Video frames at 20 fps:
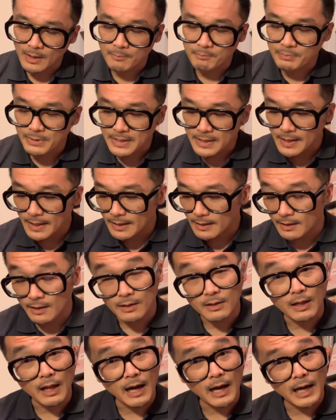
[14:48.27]
"Being
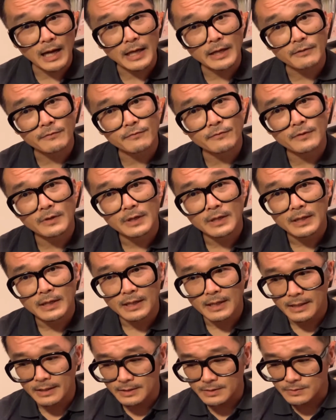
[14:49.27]
Alive,"
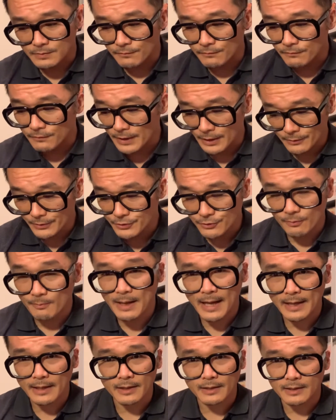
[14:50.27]
and it's a very
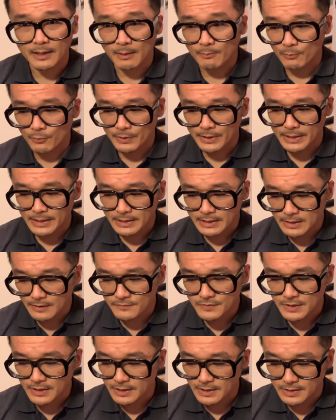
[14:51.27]
dramatic number. He
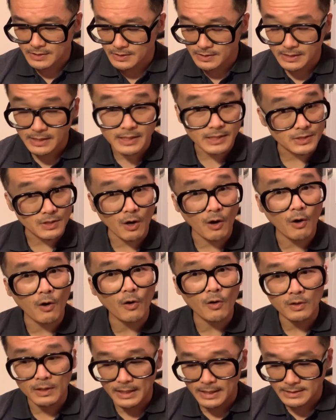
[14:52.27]
gives it is his
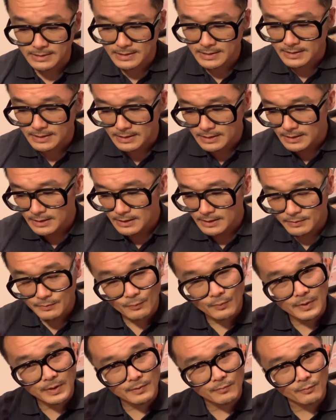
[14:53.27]
all, as he
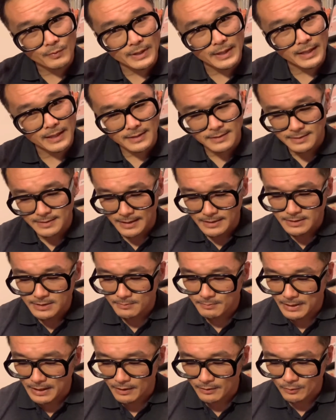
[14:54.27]
we get a sense
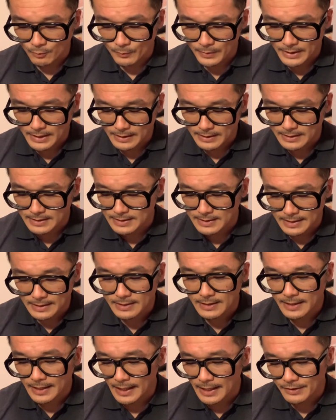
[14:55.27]
about, or he
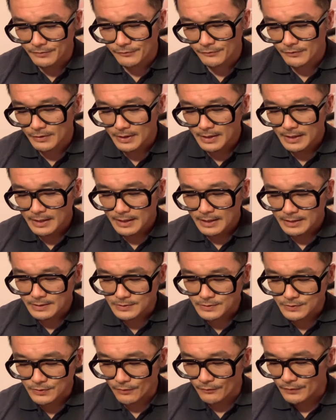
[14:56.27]
indicates. And
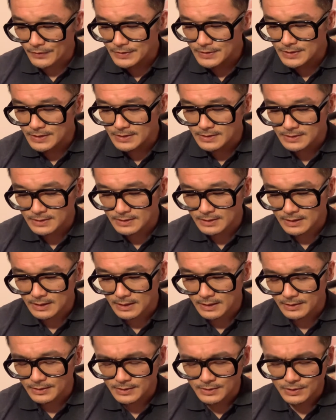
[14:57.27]
so this
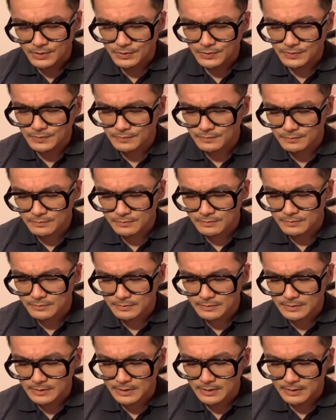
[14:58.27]
is
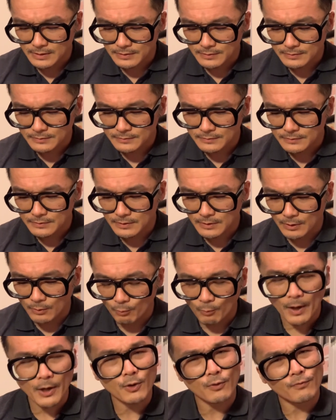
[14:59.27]

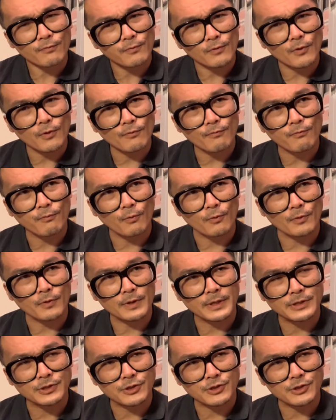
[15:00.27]
wonderful for in